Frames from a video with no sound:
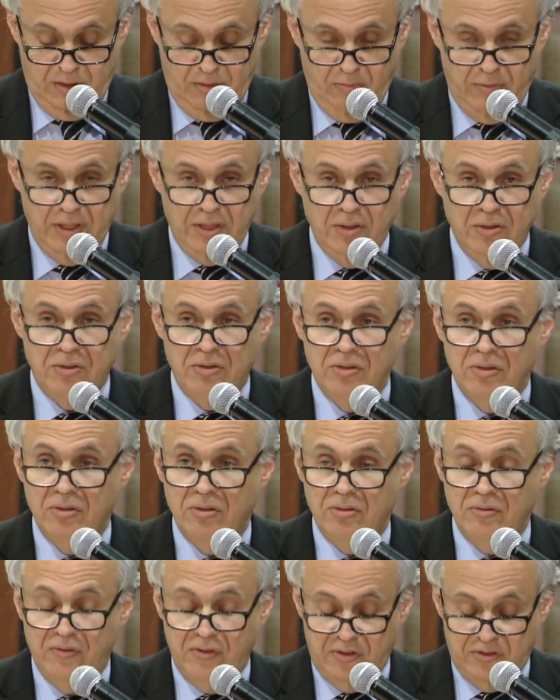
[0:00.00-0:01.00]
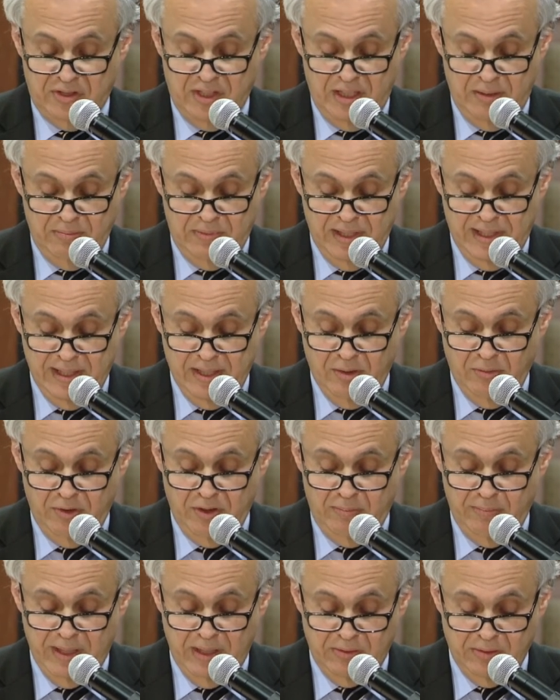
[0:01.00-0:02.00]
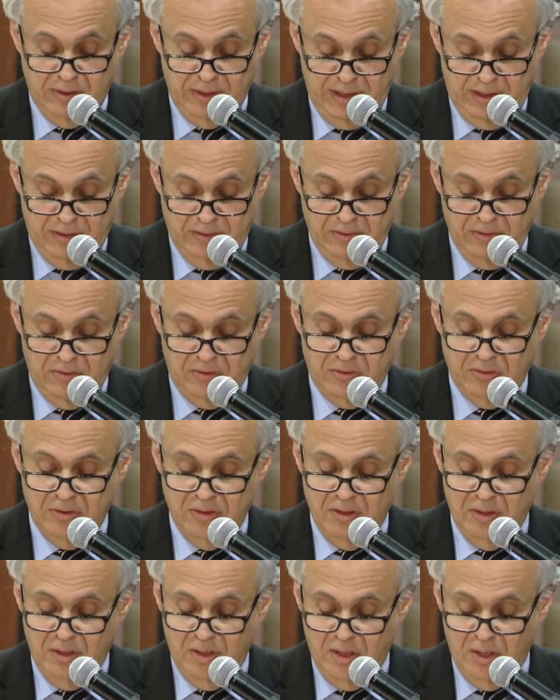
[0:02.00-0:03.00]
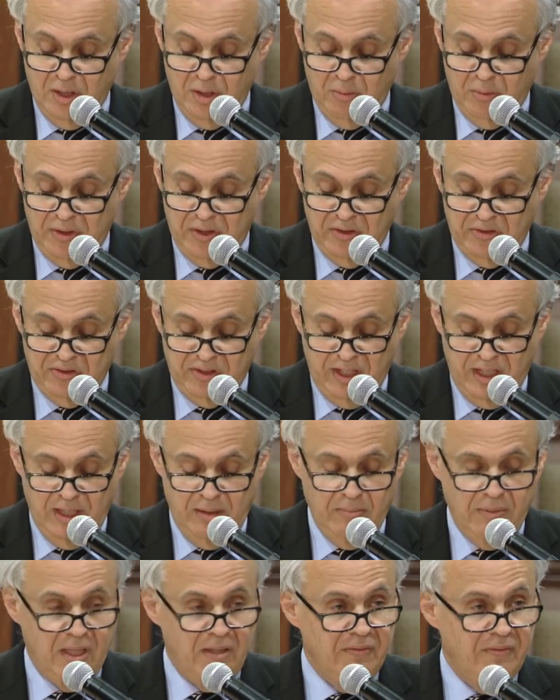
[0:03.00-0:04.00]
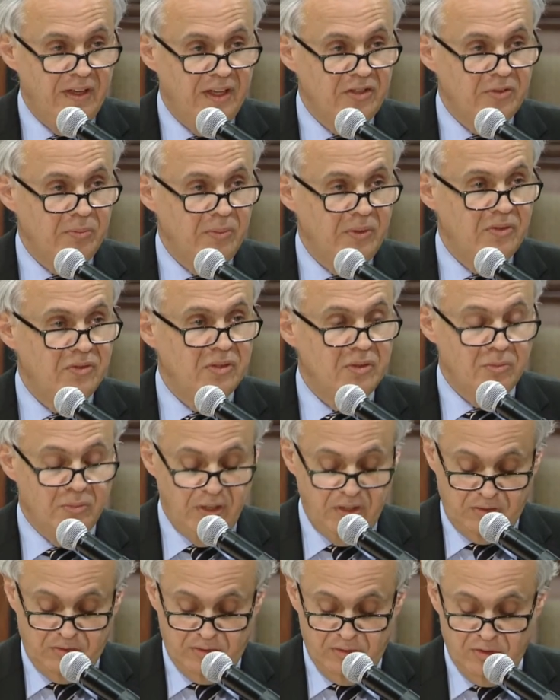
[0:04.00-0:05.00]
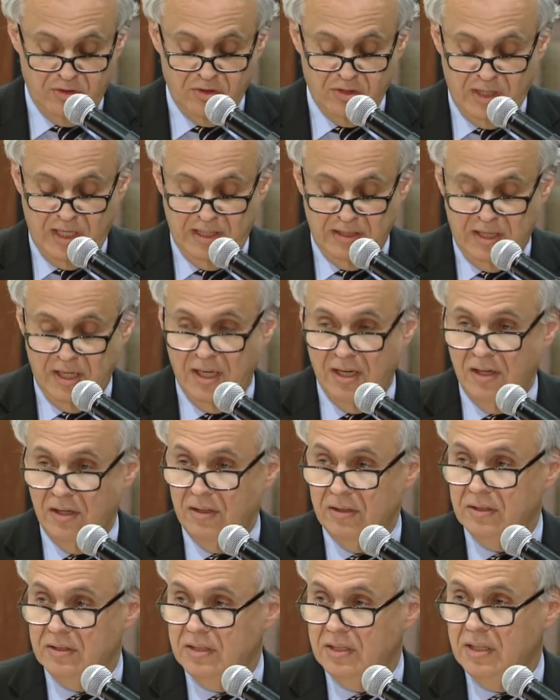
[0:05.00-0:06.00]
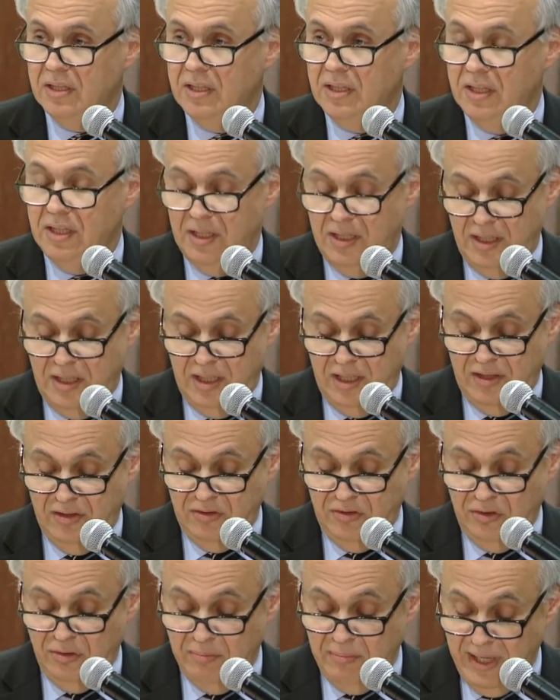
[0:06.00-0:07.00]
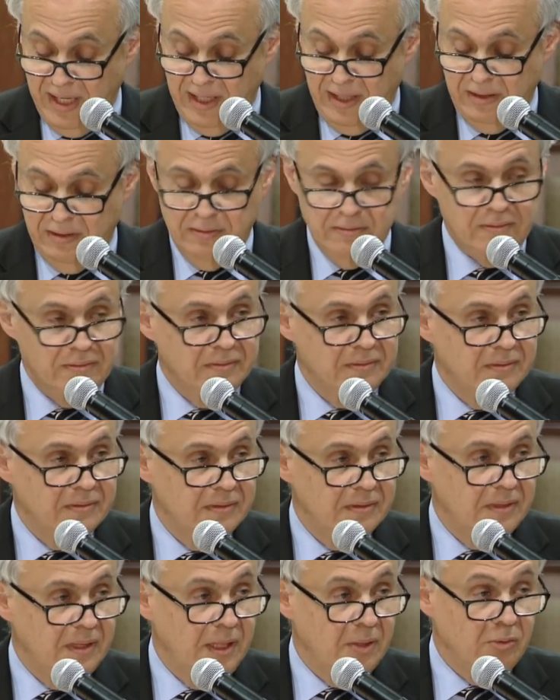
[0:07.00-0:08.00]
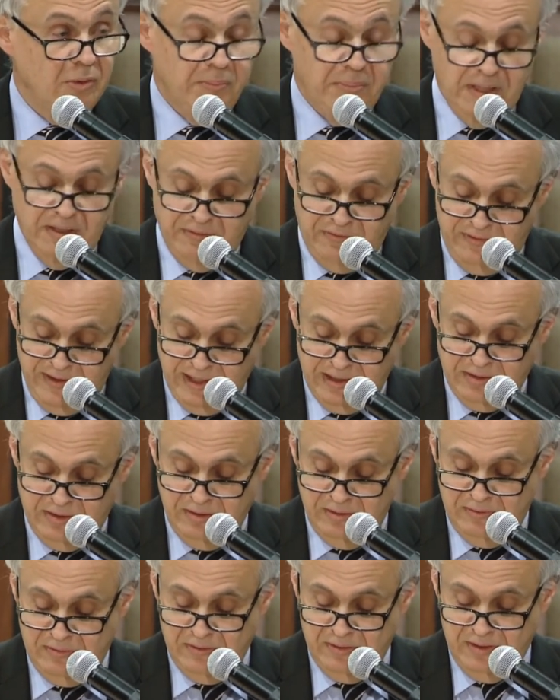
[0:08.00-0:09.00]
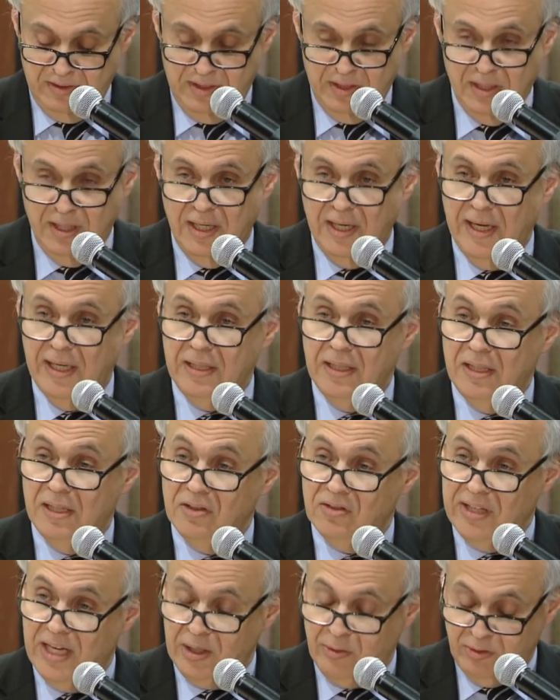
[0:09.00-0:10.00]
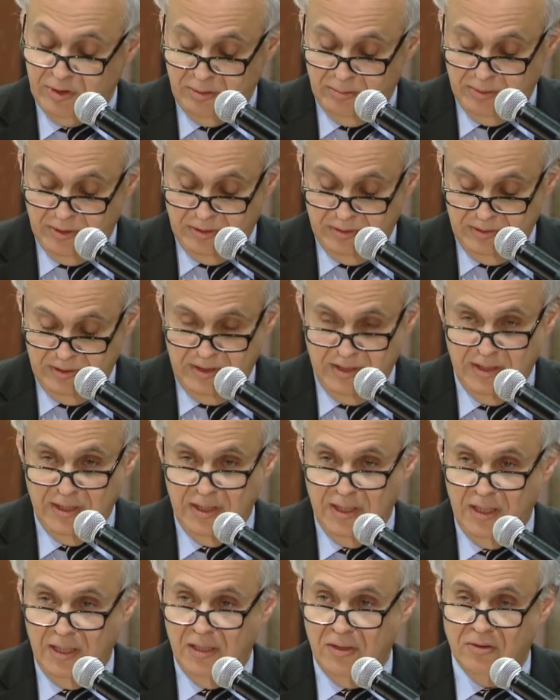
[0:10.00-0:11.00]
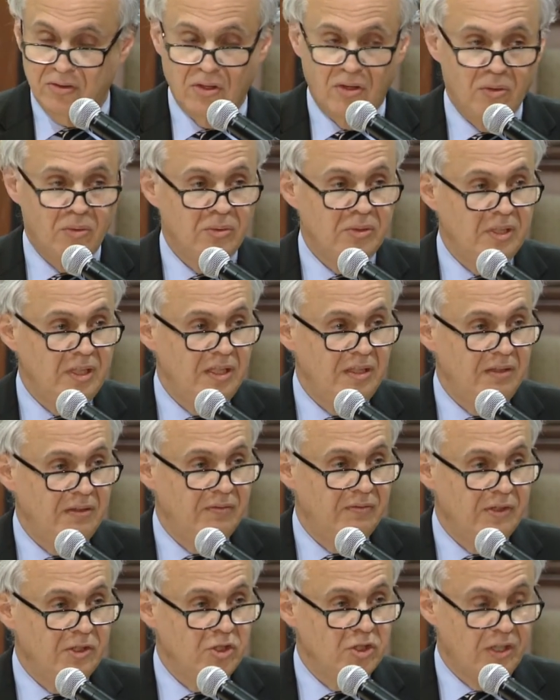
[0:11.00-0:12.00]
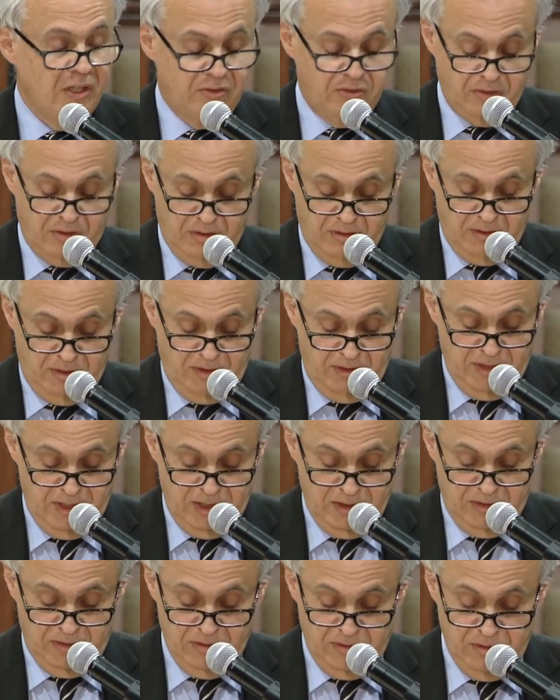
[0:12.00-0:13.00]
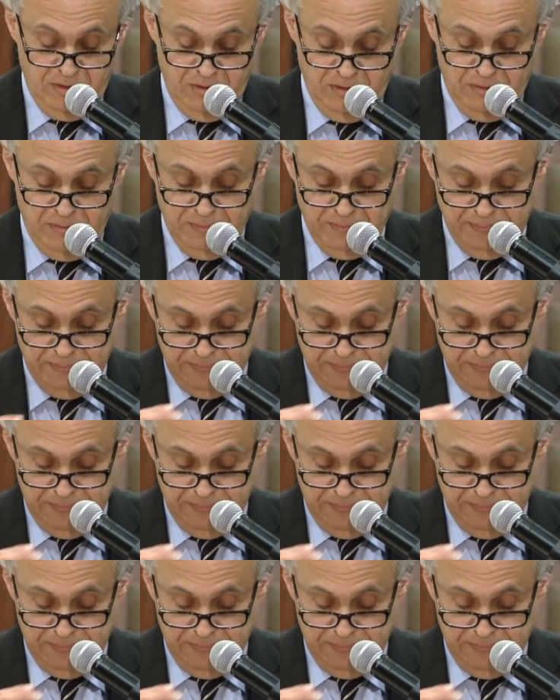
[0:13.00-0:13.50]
We need to do the same now with mental illness, with the same investments in research and care. It is humane, it will be effective, and it is equitable. It is only the just thing to do.